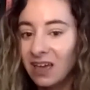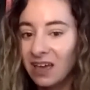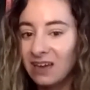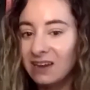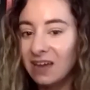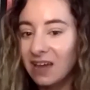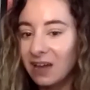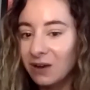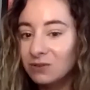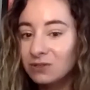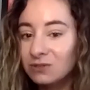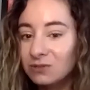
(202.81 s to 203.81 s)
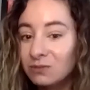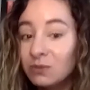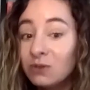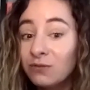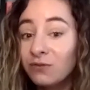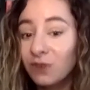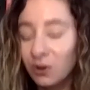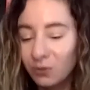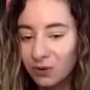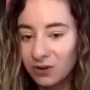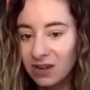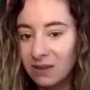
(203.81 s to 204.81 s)
and how to move
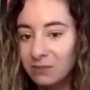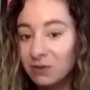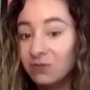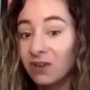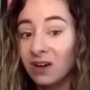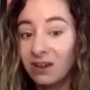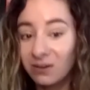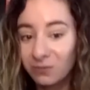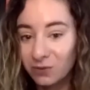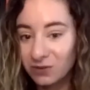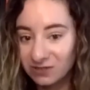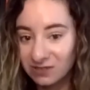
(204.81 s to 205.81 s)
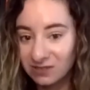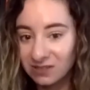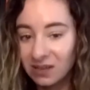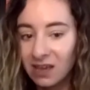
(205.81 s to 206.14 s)
forward and move onwards.